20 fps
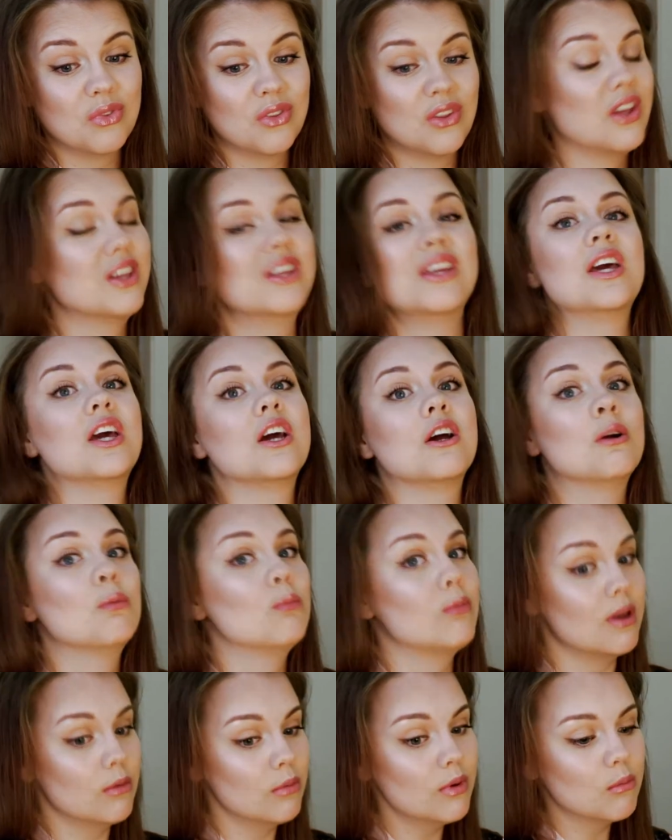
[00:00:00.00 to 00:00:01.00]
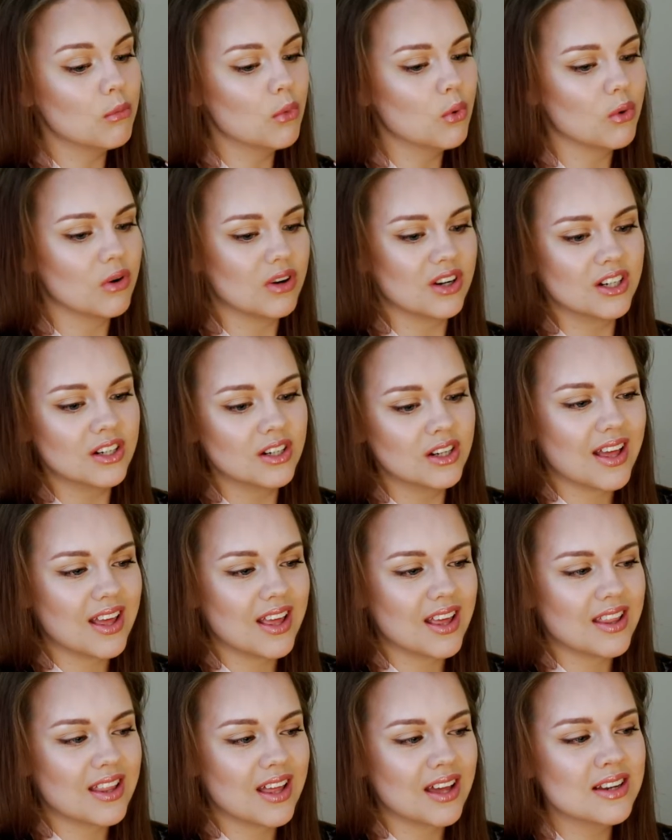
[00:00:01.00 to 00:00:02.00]
a year, maybe more.
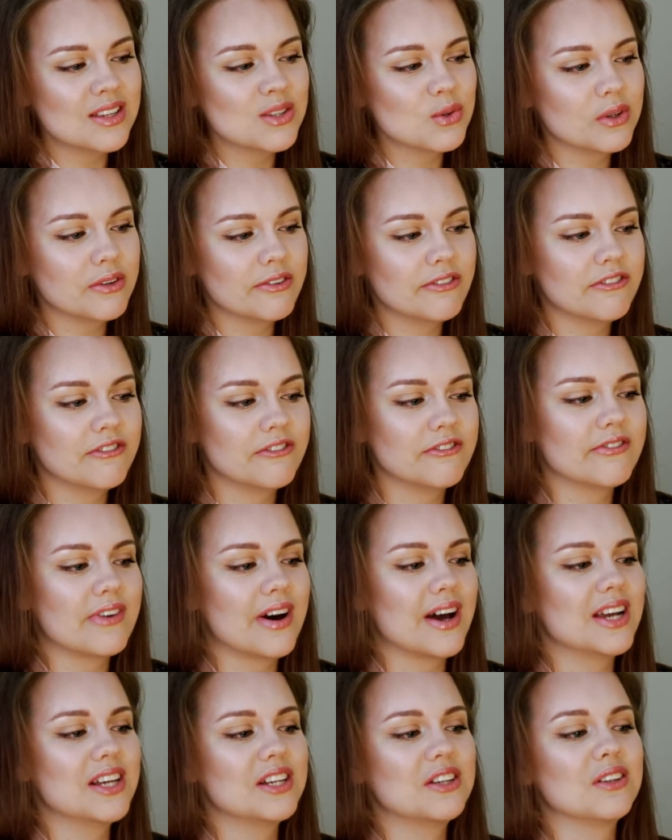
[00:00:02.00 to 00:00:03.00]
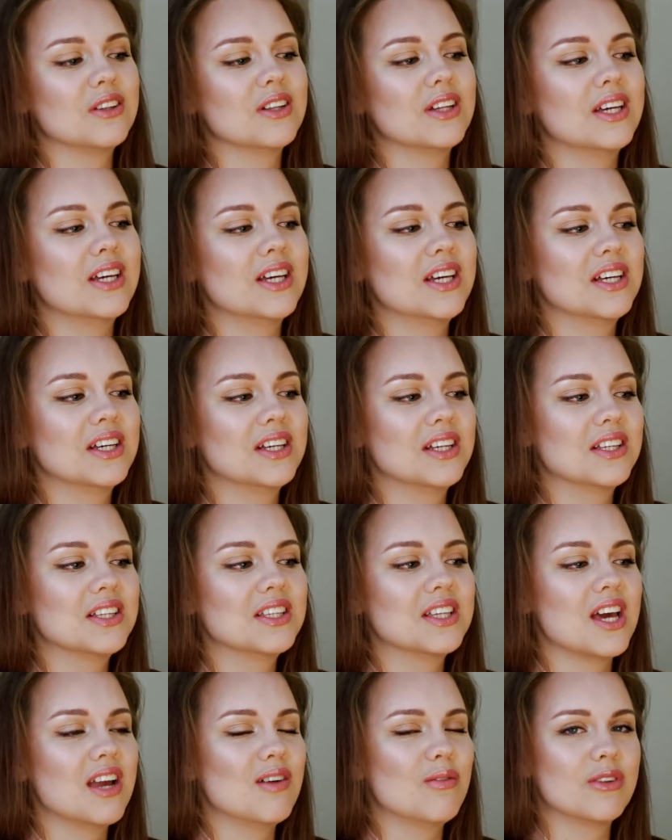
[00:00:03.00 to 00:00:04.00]
And that is what finally
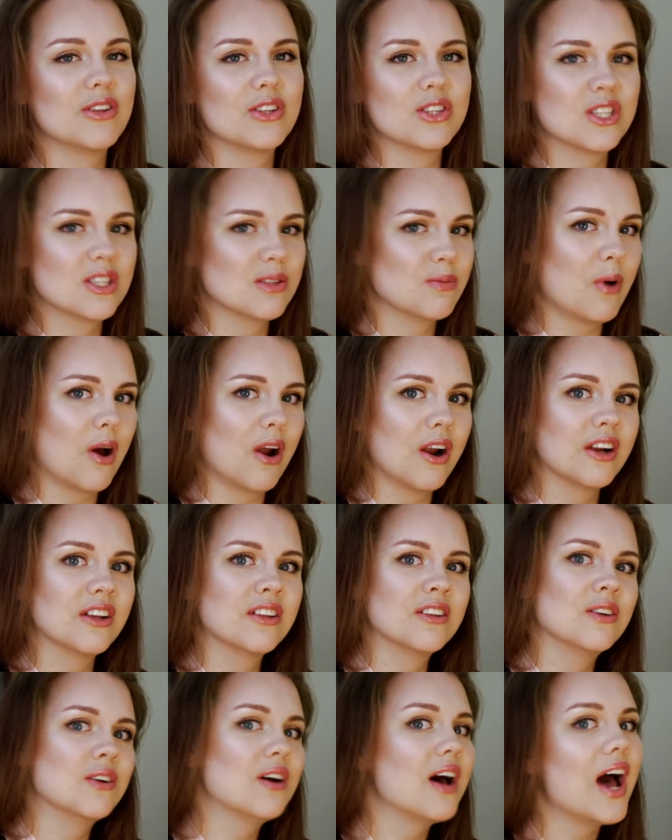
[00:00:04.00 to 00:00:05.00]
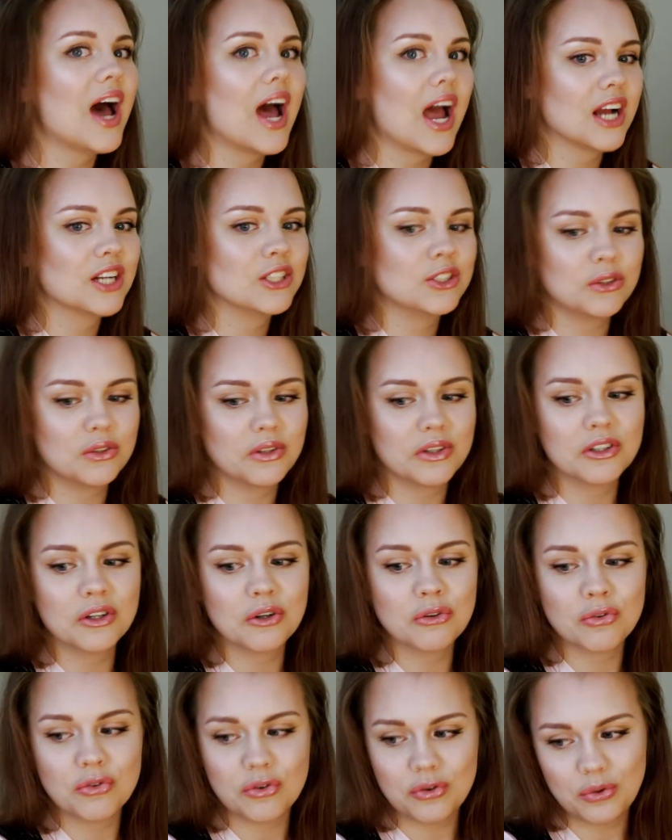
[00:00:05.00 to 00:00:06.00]
gave me the spark to actually
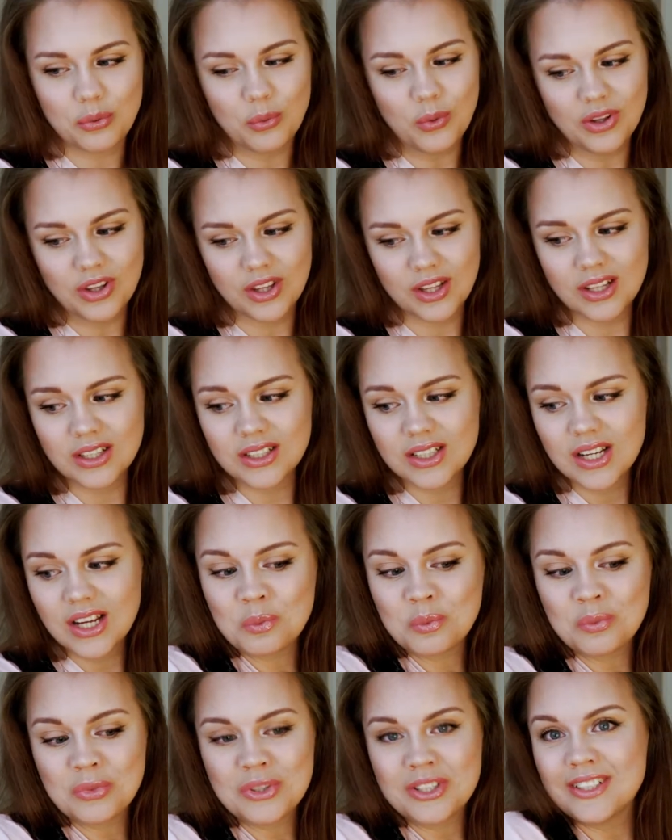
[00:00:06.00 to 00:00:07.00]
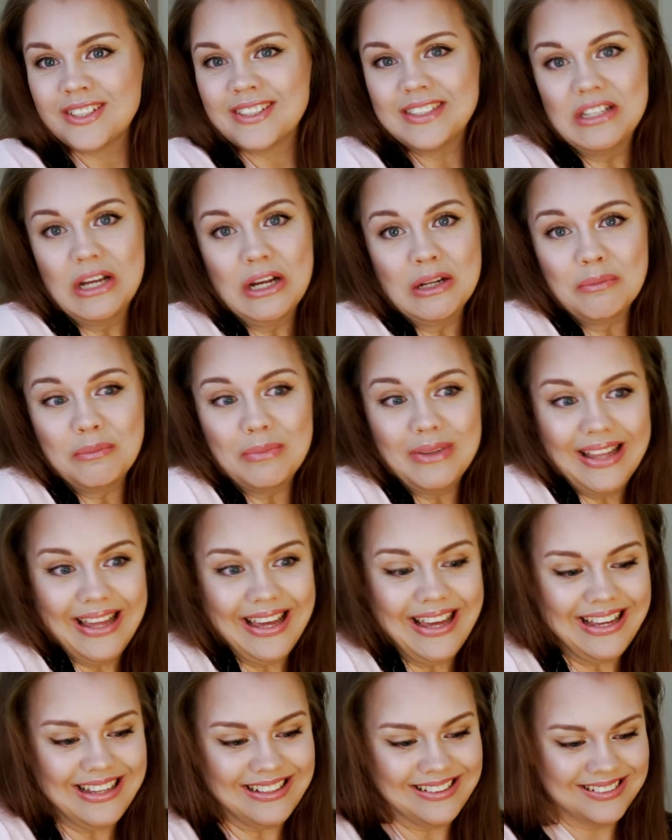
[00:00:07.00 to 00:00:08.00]
go through with it. But it's not
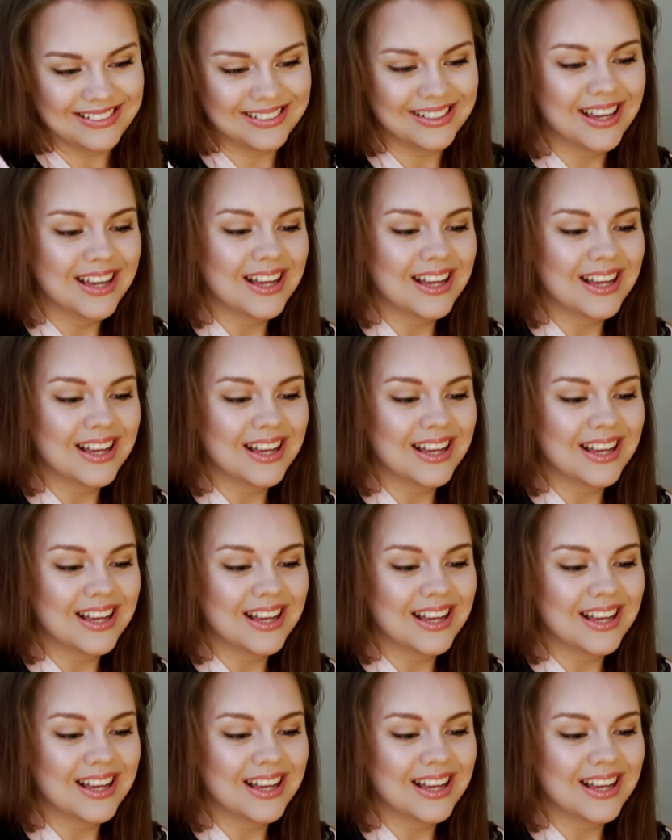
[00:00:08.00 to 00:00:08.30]
planned.